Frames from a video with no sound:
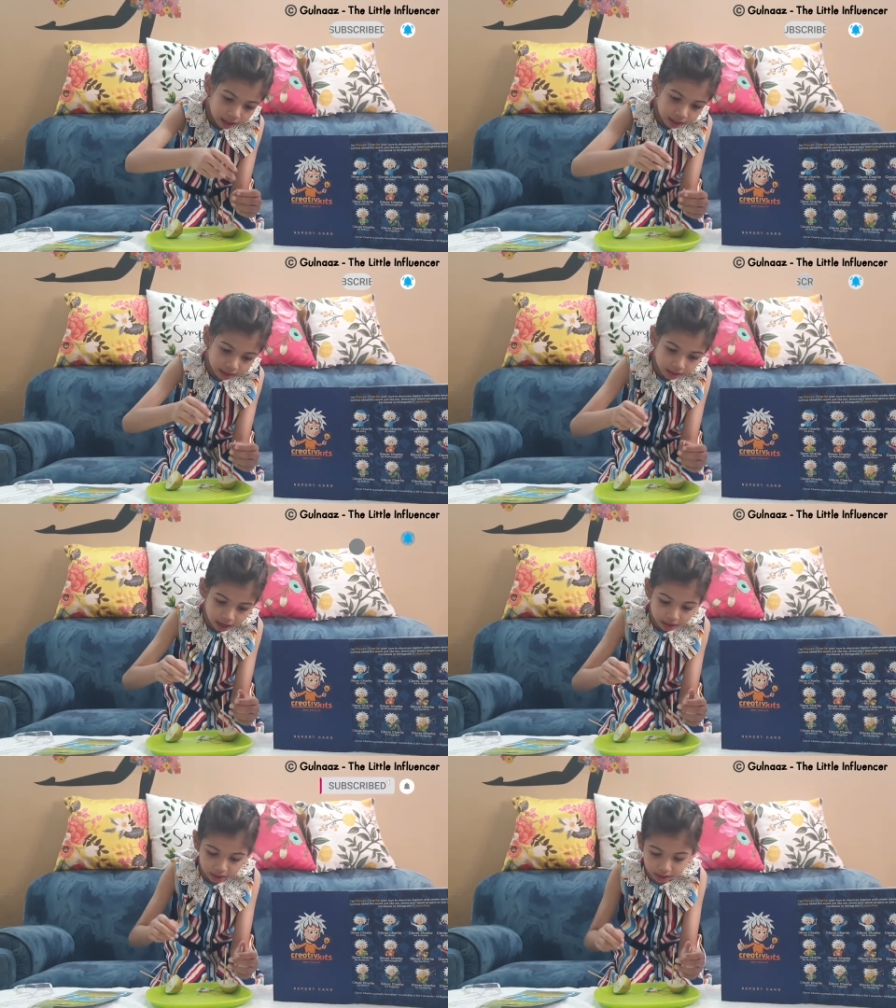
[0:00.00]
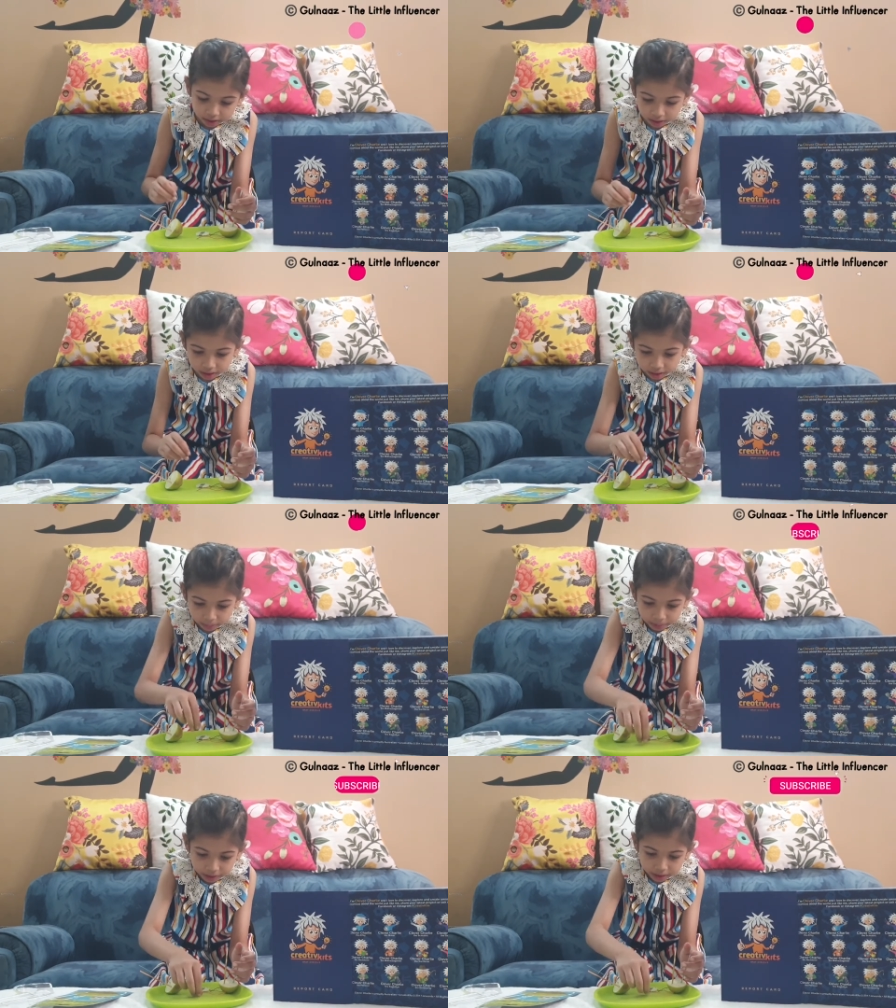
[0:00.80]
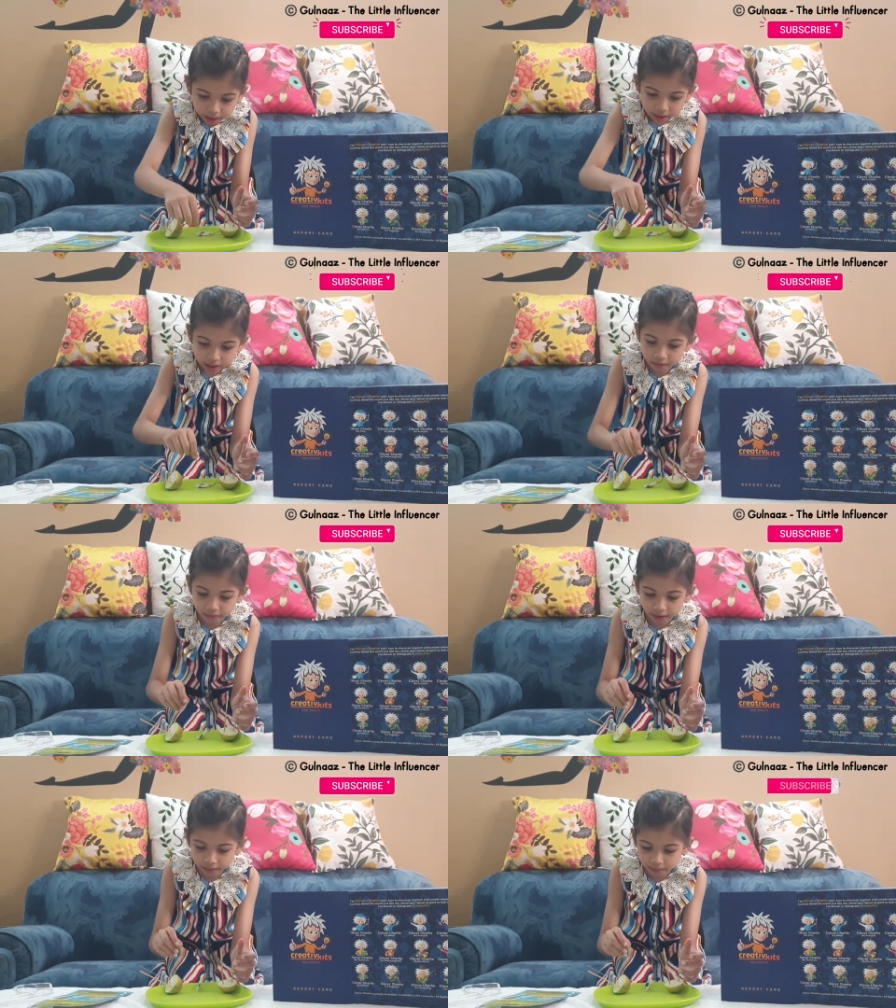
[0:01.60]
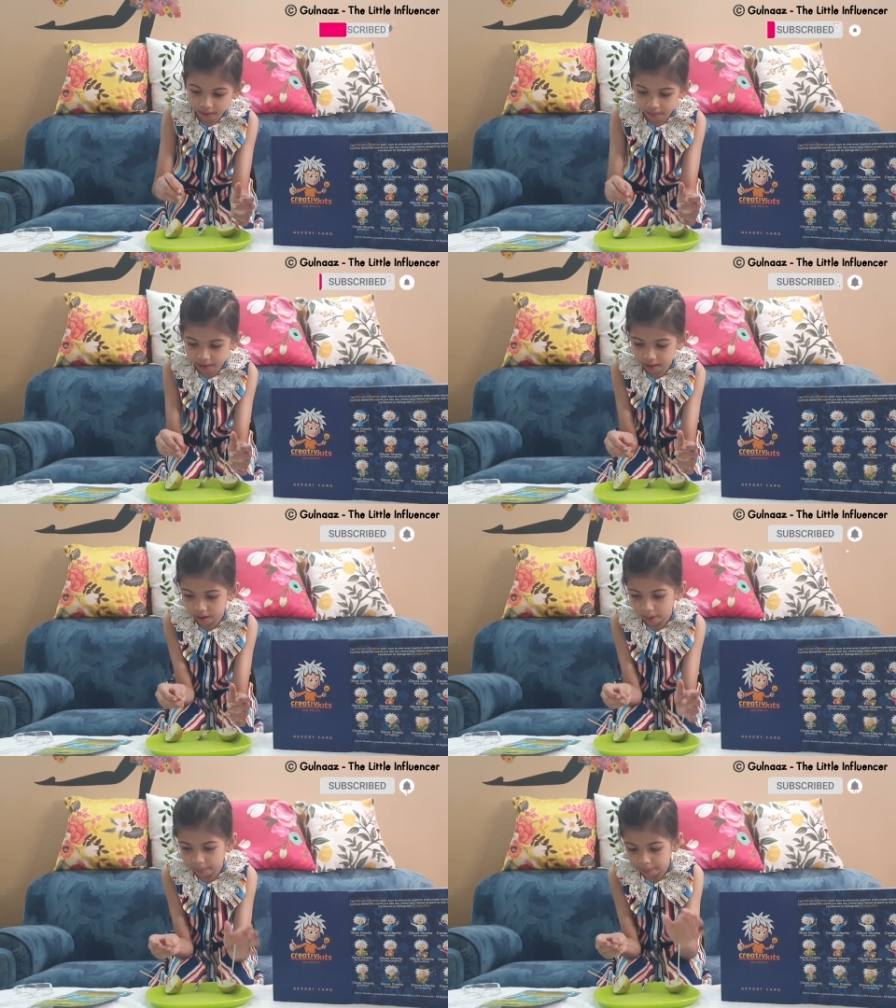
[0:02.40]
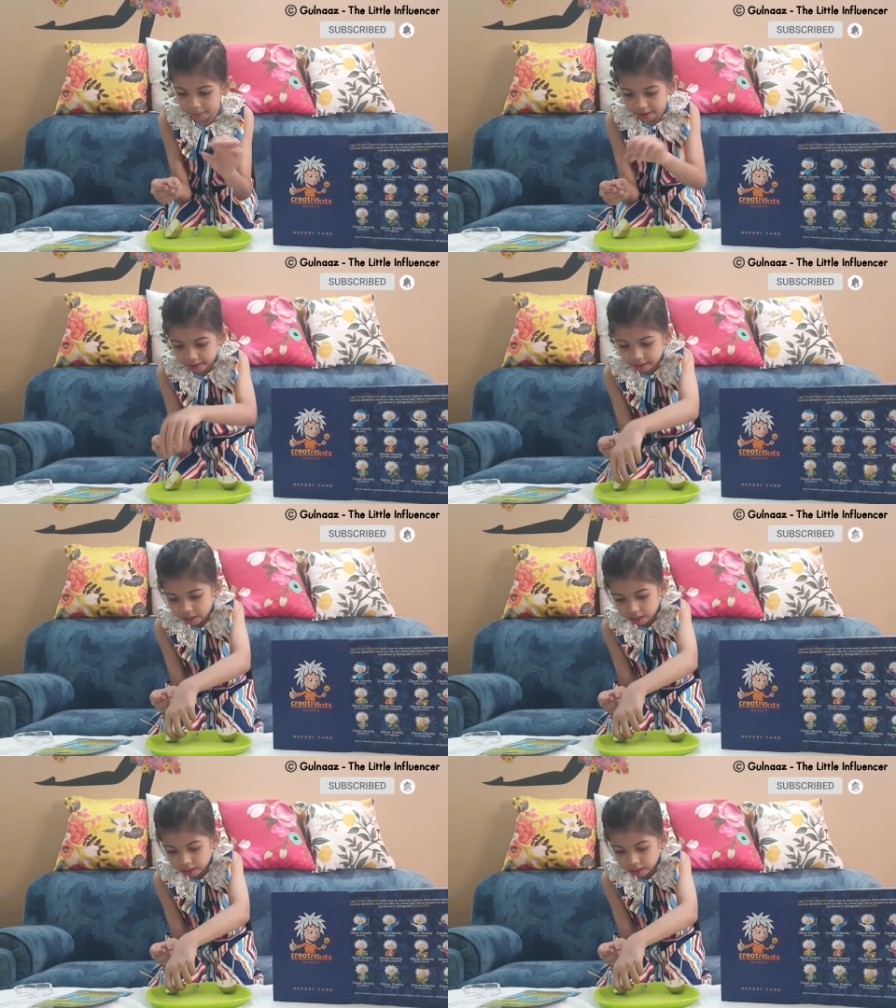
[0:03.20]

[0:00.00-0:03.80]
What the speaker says: And now I'm going to put the red one with the copper plate.